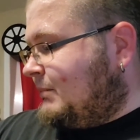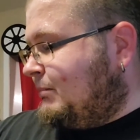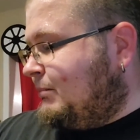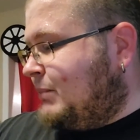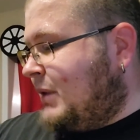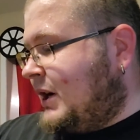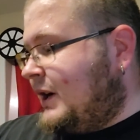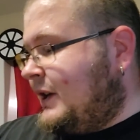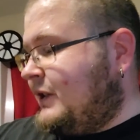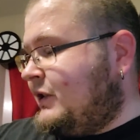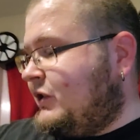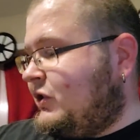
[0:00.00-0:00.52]

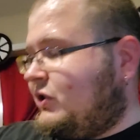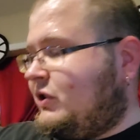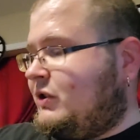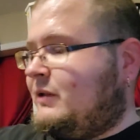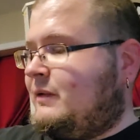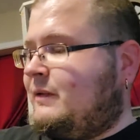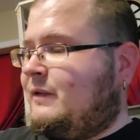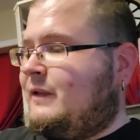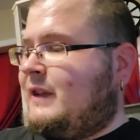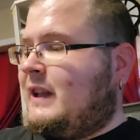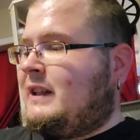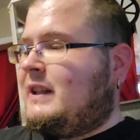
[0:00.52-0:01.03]
bunch
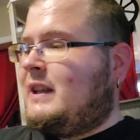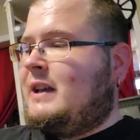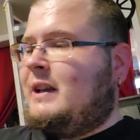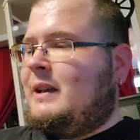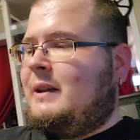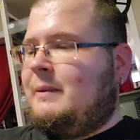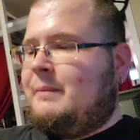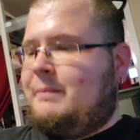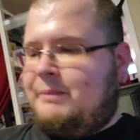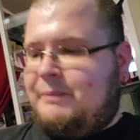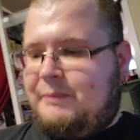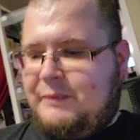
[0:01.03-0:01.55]
that
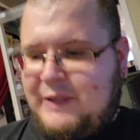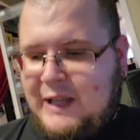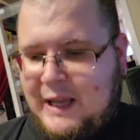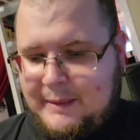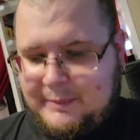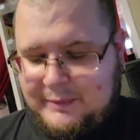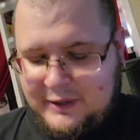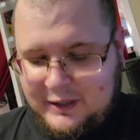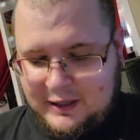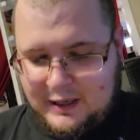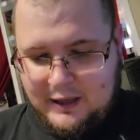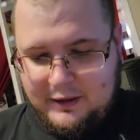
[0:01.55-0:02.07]
they
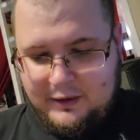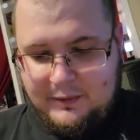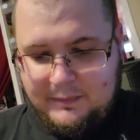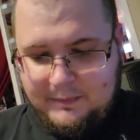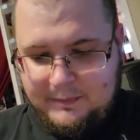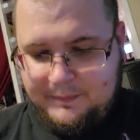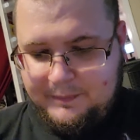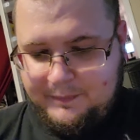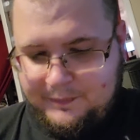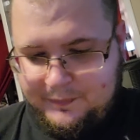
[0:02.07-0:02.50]
taped together.